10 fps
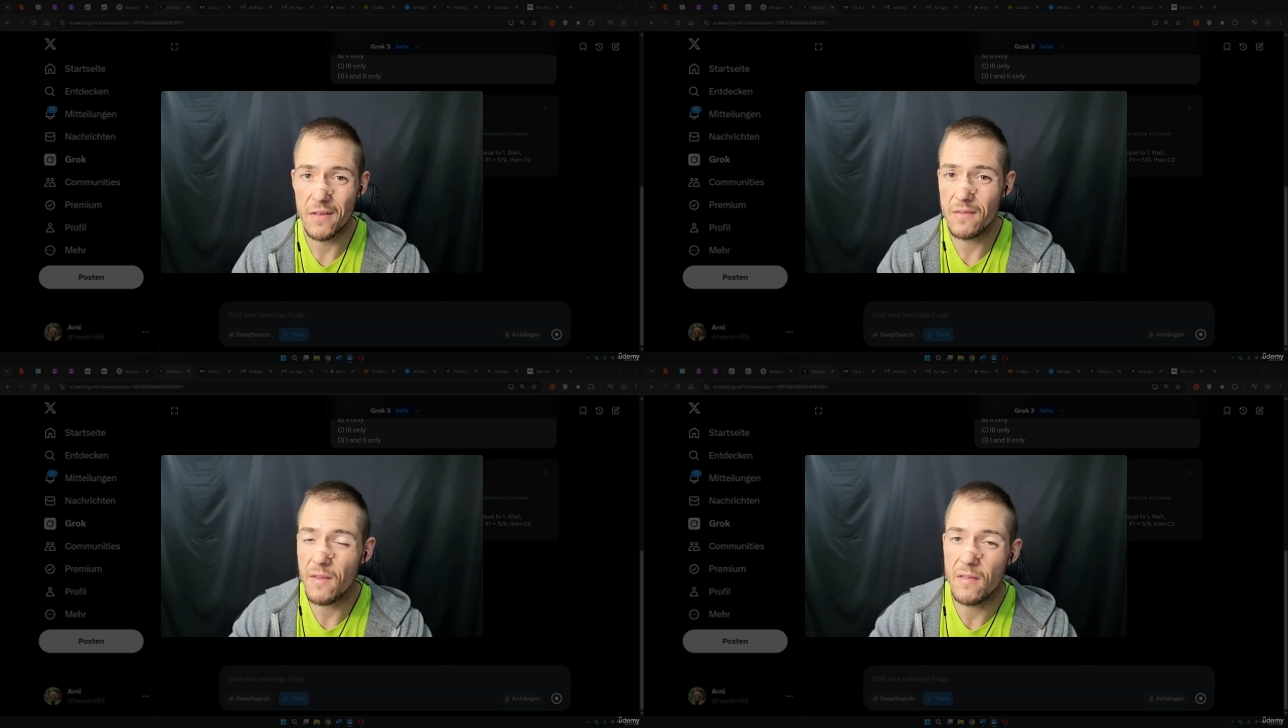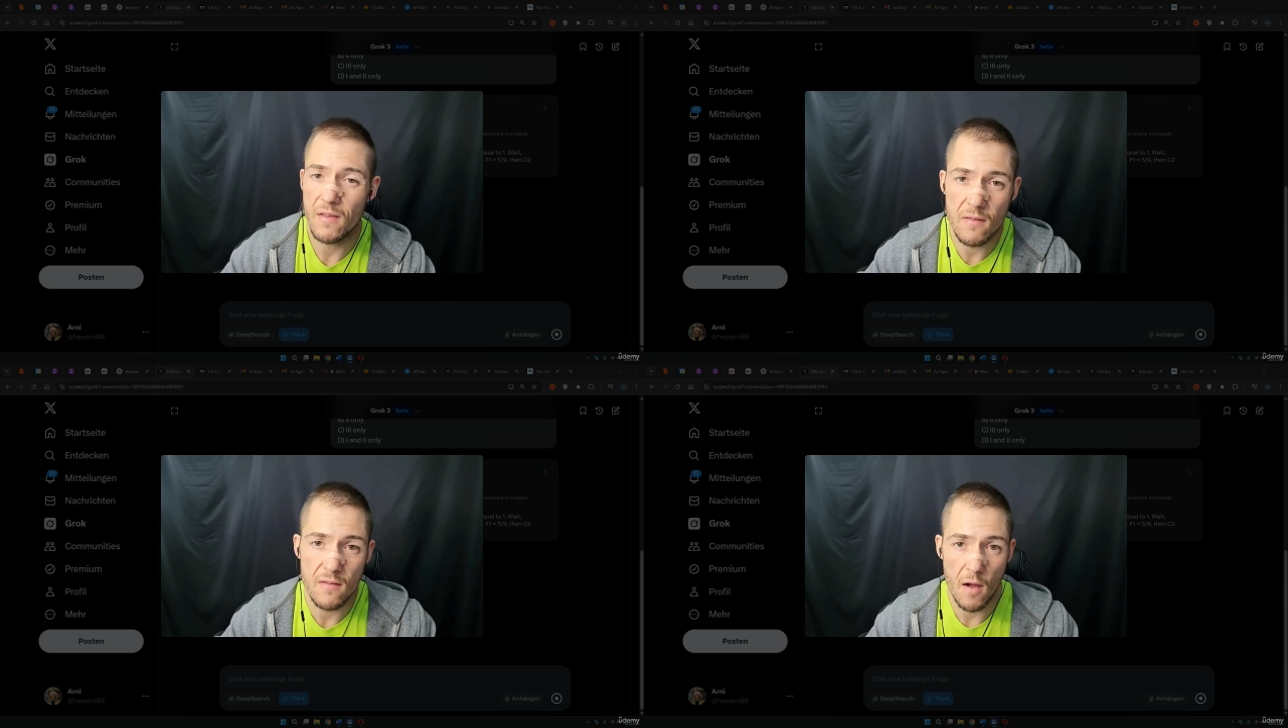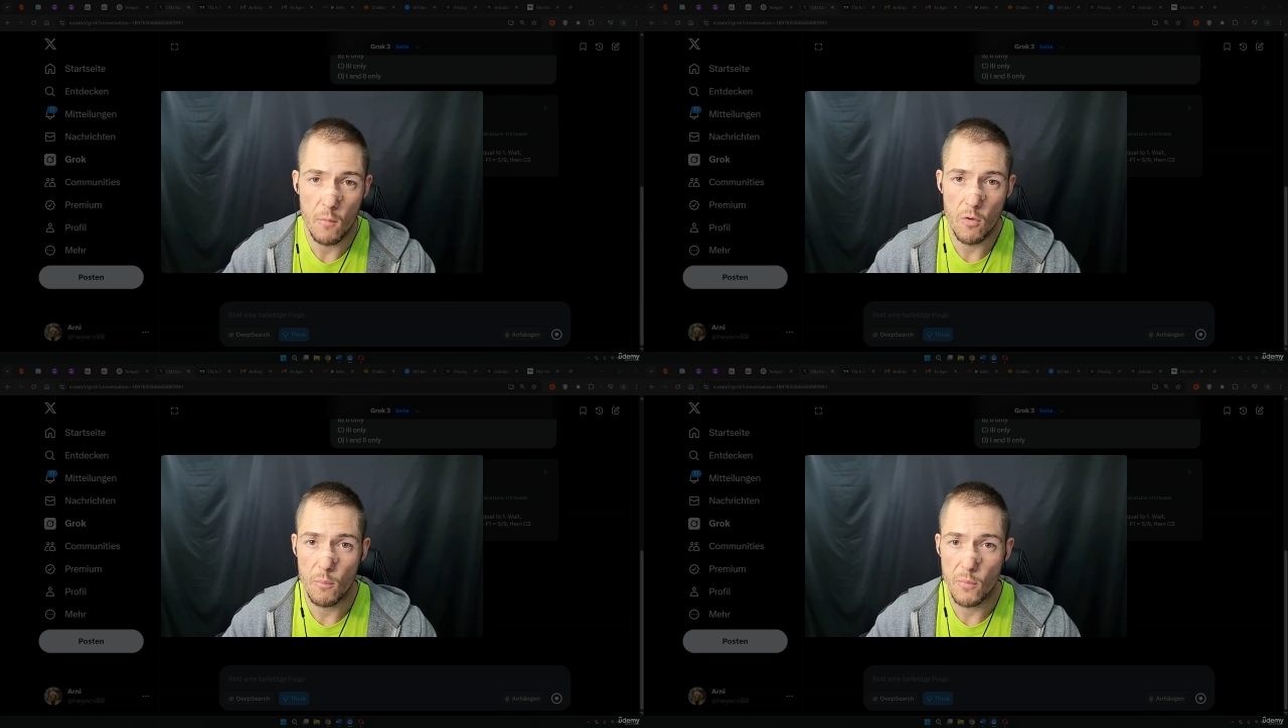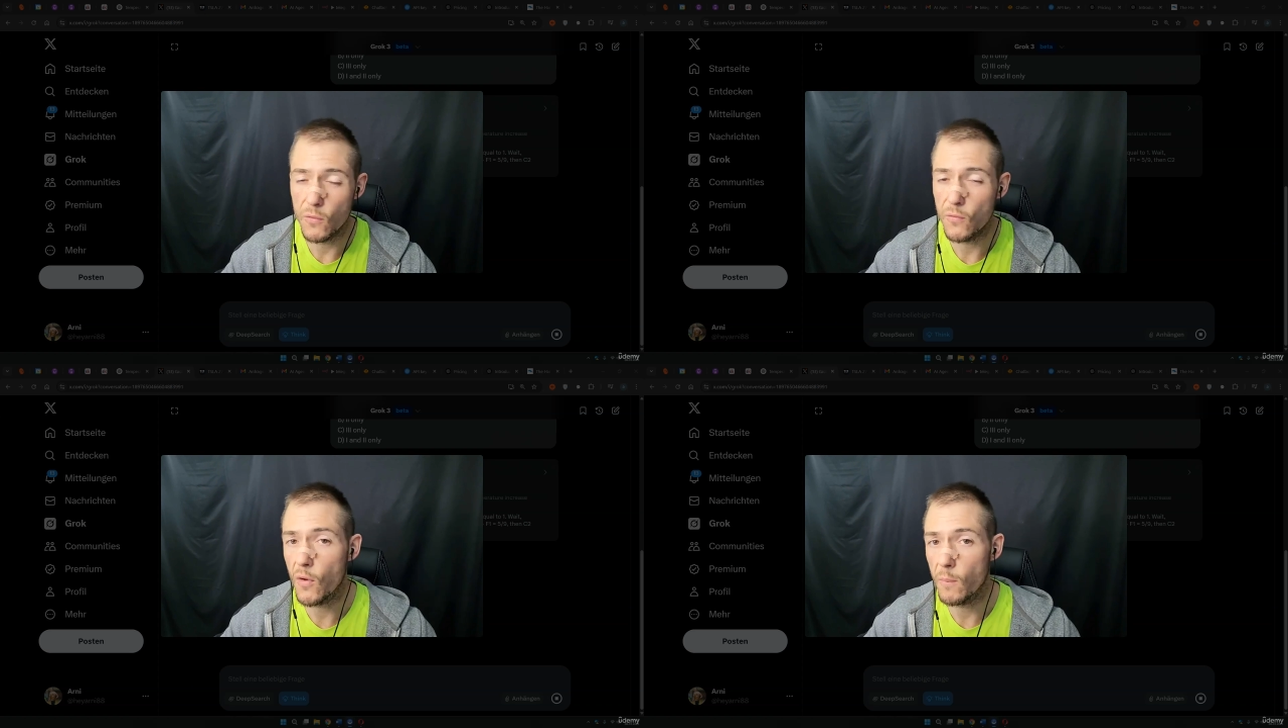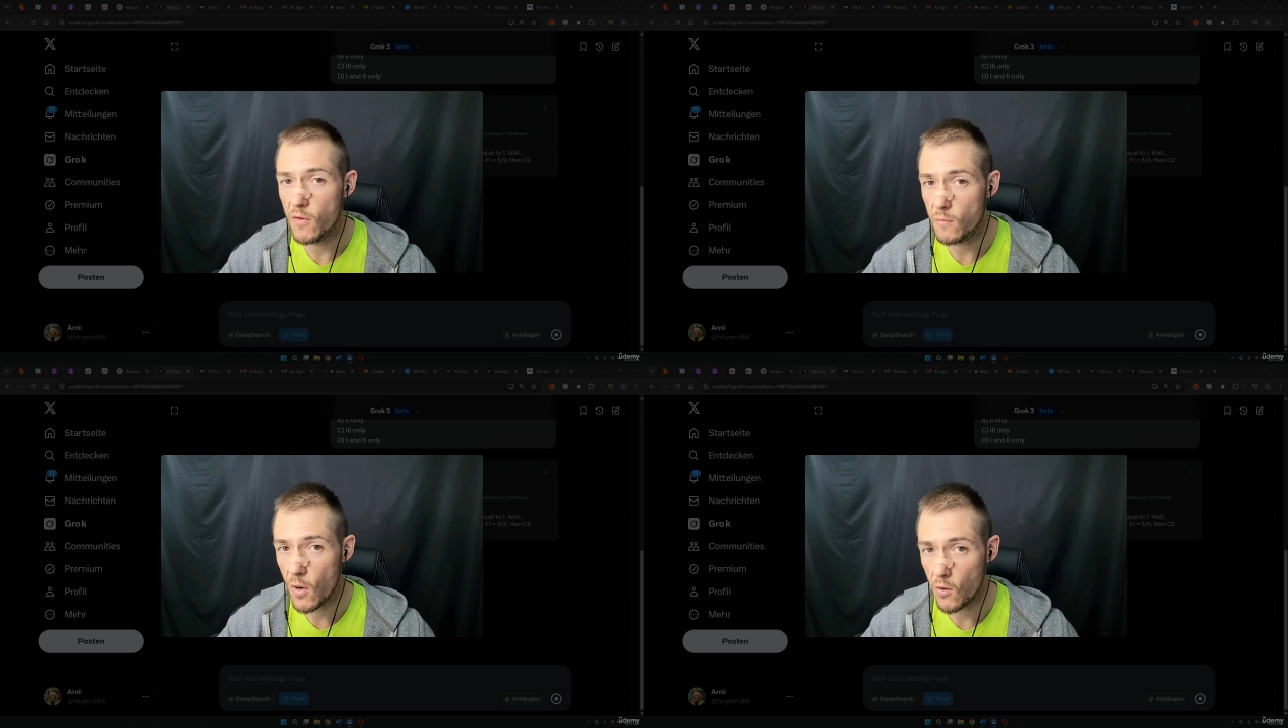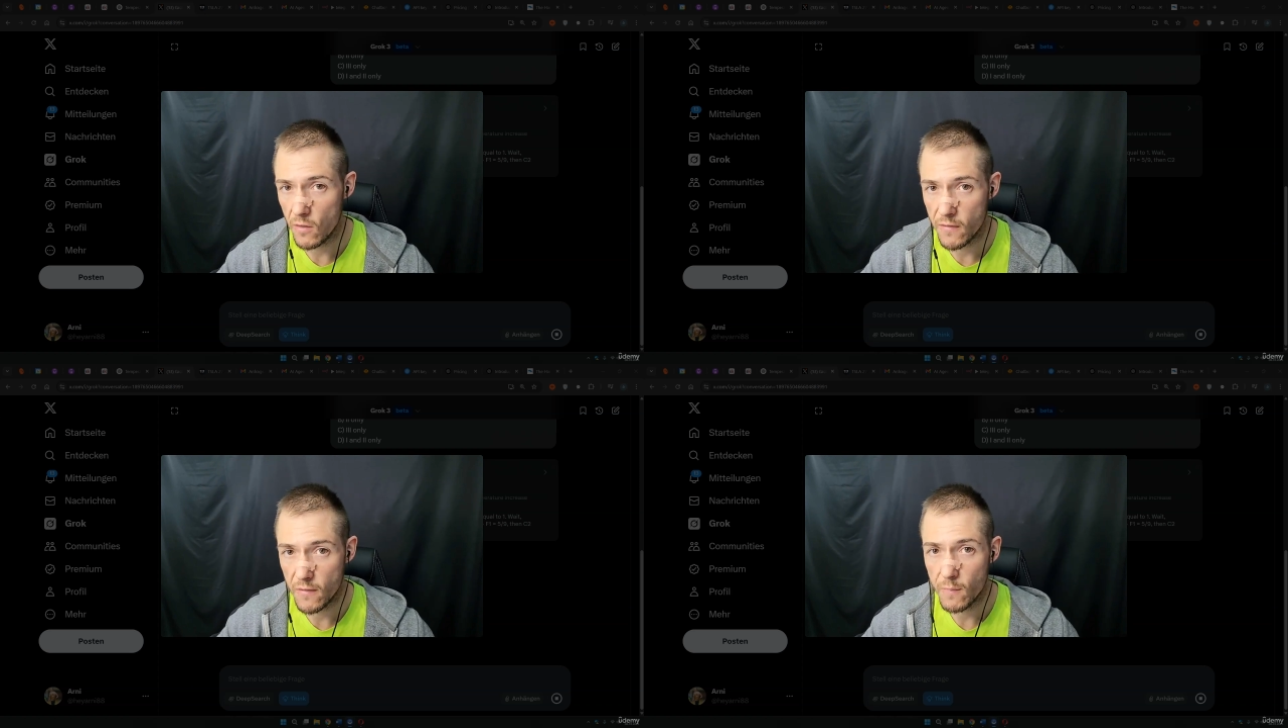it's the test time compute from these models.